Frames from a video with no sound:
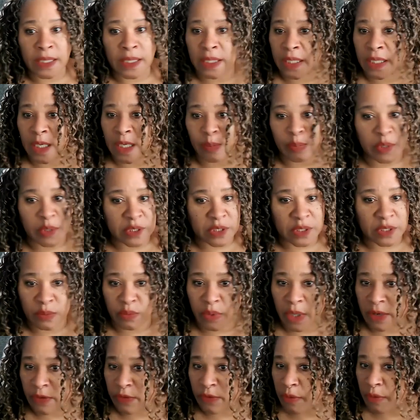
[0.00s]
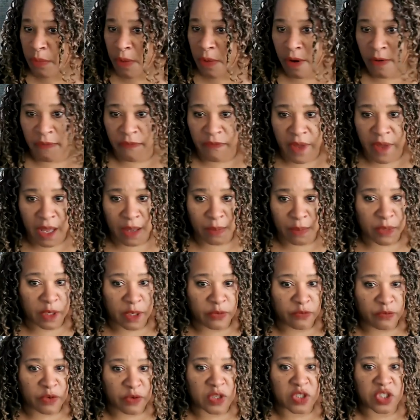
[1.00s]
going to keep us away from our
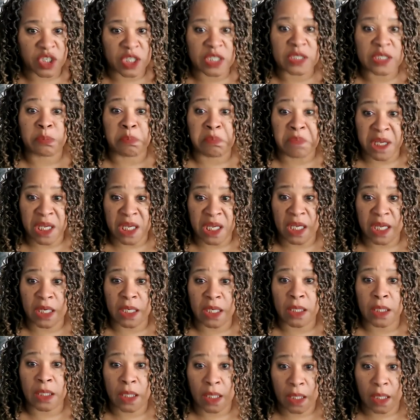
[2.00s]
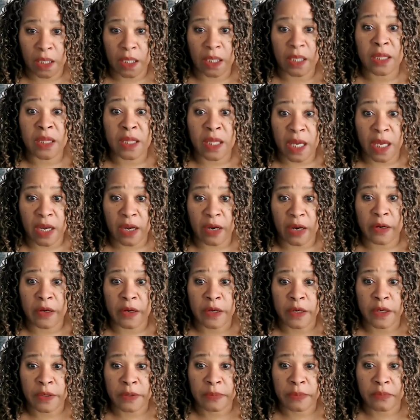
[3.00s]
family for just being
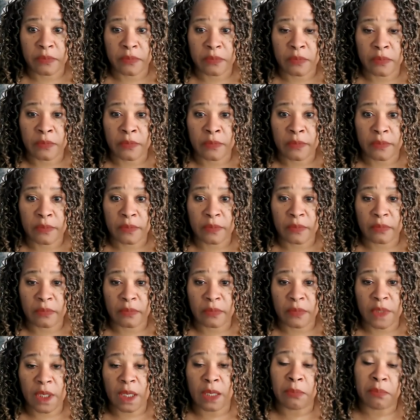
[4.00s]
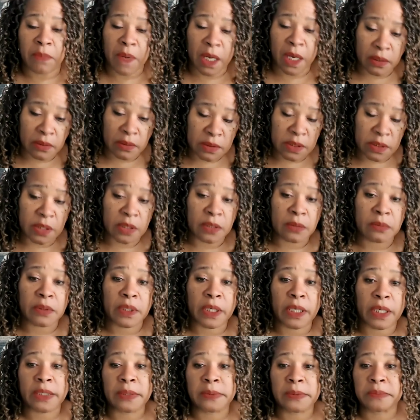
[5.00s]
there. And Michael said,
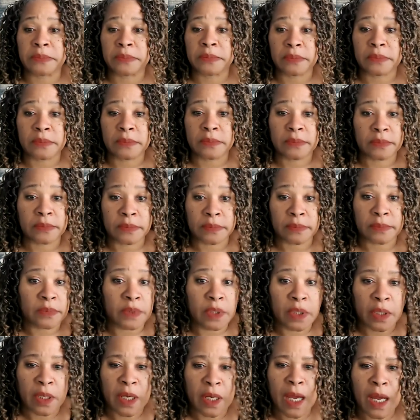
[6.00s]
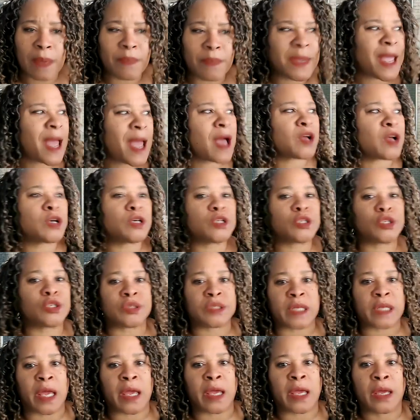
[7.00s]
okay. I mean, how could
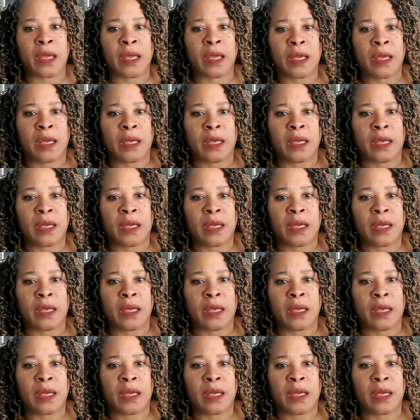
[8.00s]
you say